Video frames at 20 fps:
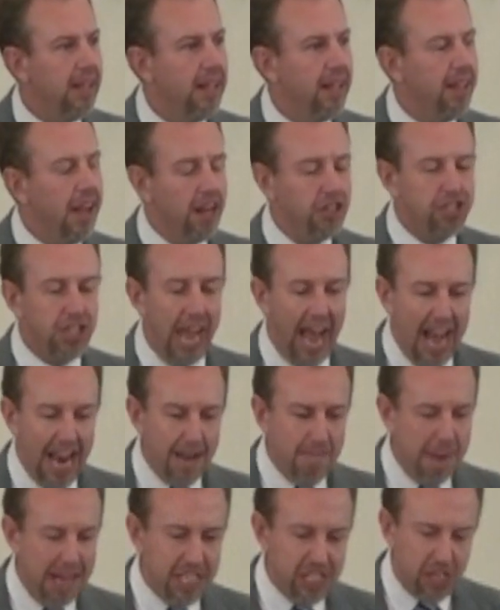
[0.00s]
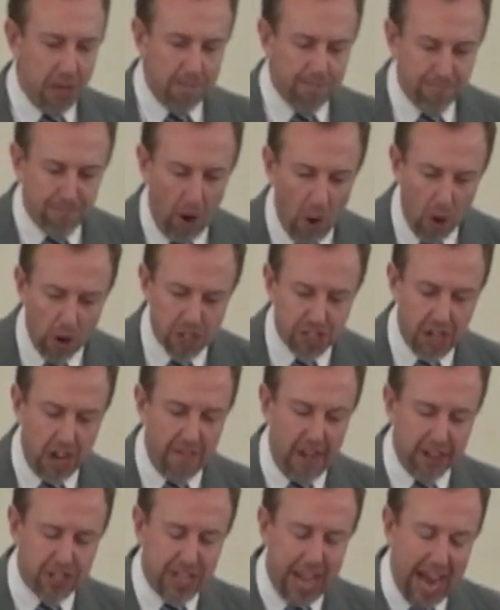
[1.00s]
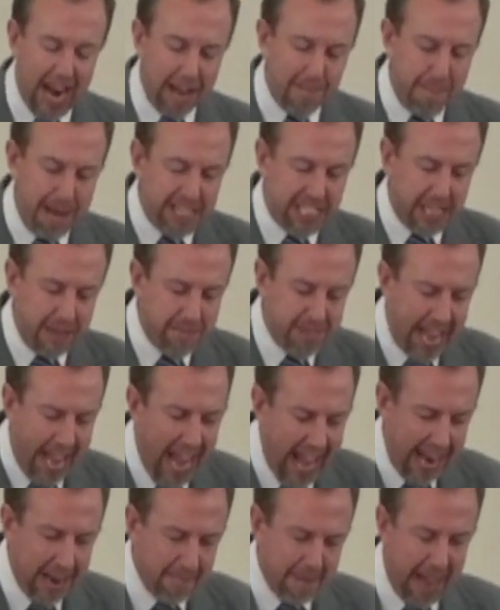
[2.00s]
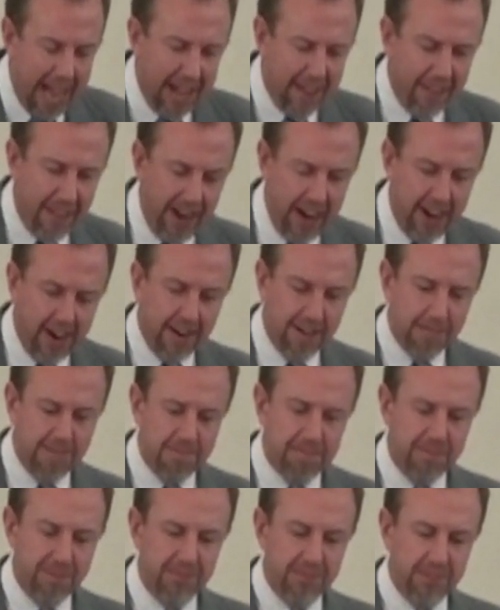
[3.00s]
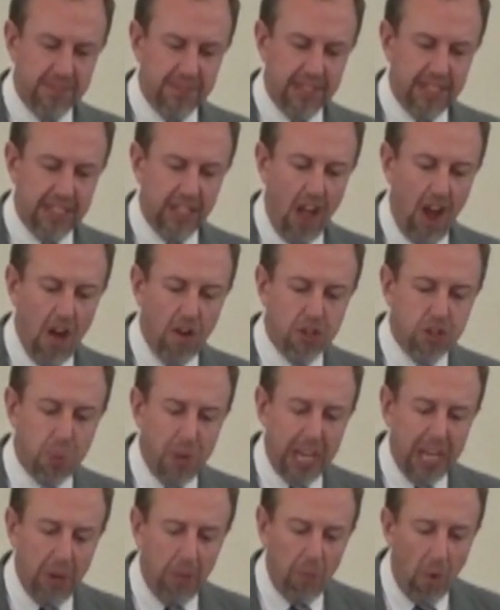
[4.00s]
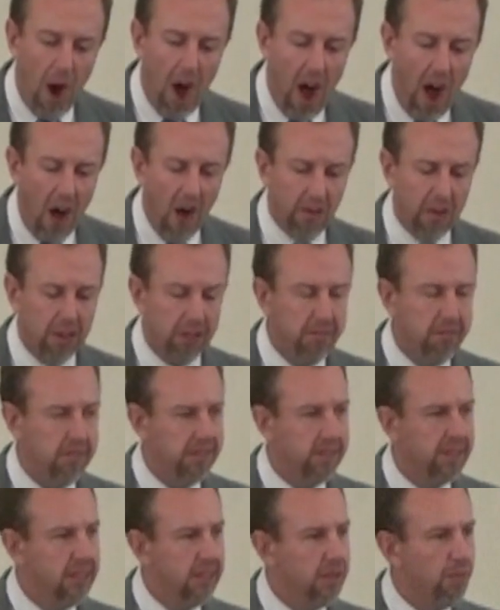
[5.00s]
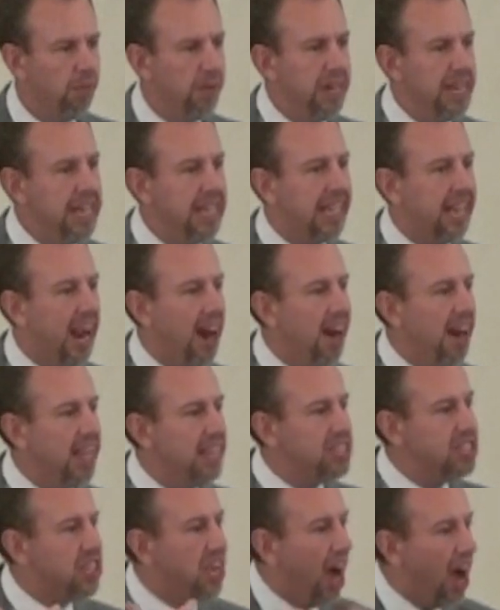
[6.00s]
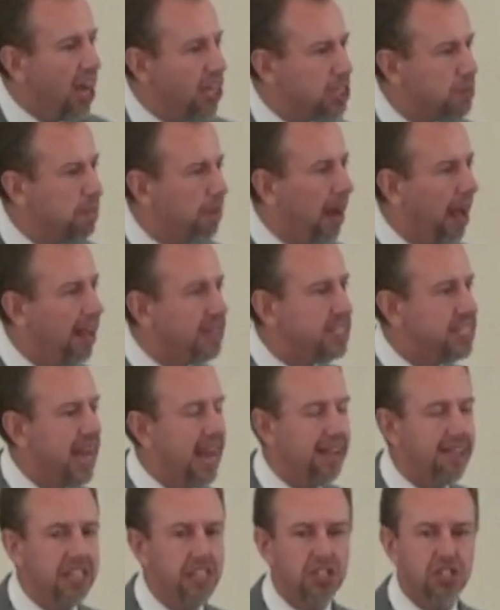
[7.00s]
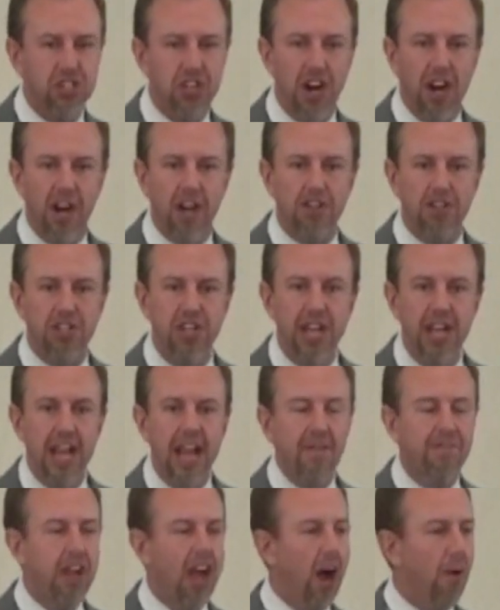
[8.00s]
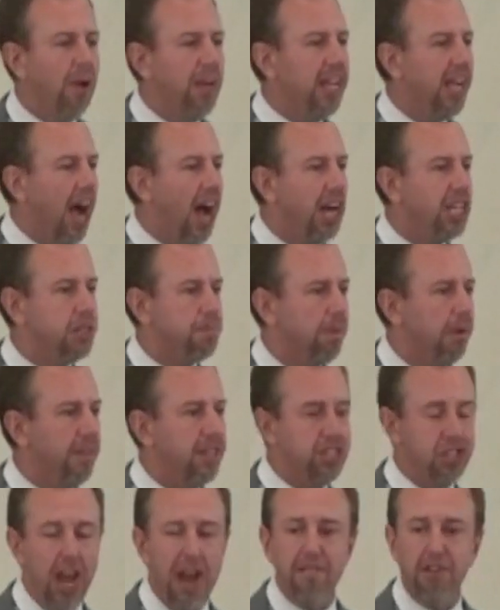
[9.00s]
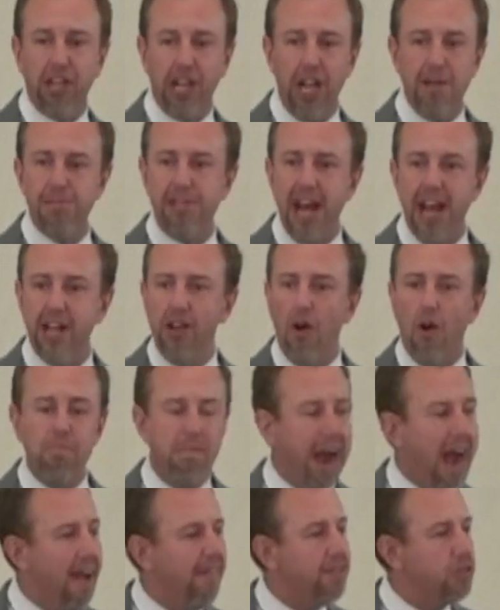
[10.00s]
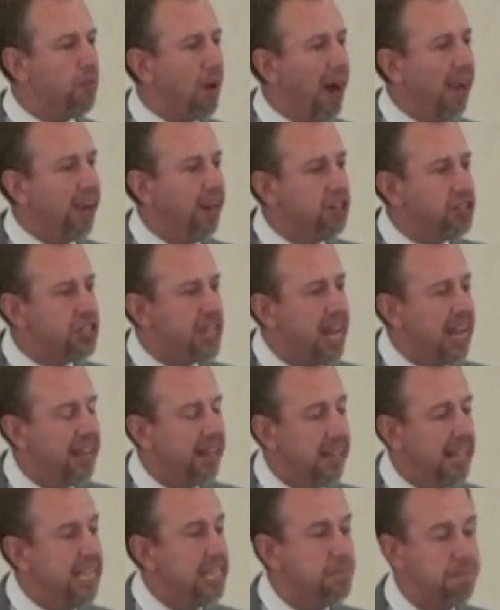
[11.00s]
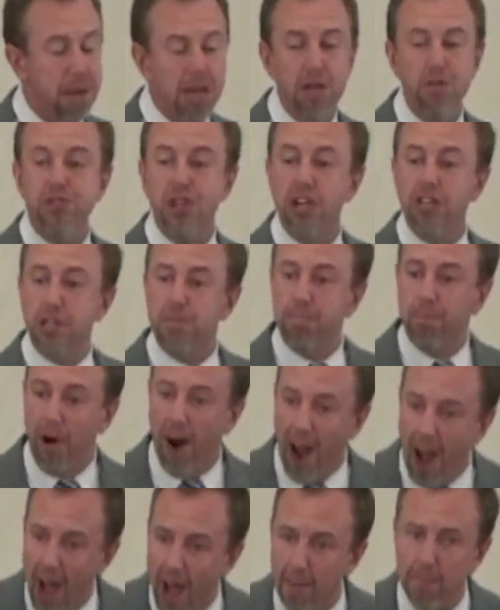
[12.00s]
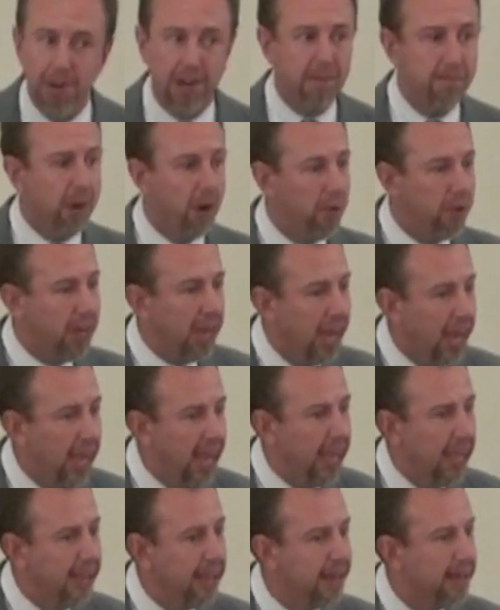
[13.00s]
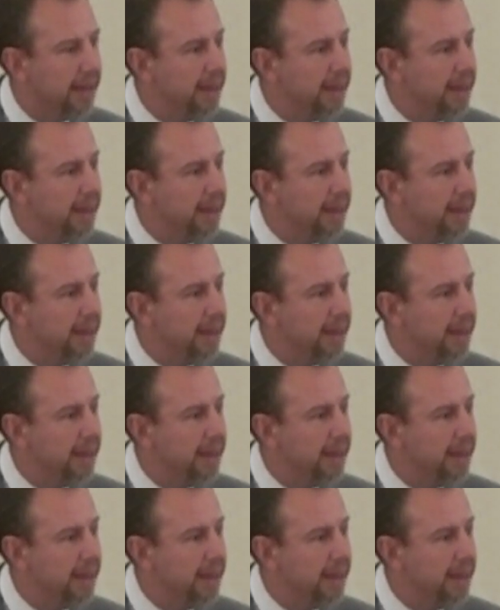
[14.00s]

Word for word: There's got to be some force there. There's got to be some dynamite there. As long as we can walk, we need to carry His gospel outside this church. If the only gospel that ever comes out of your mouth is while you're sitting in these pews, there's a problem, okay?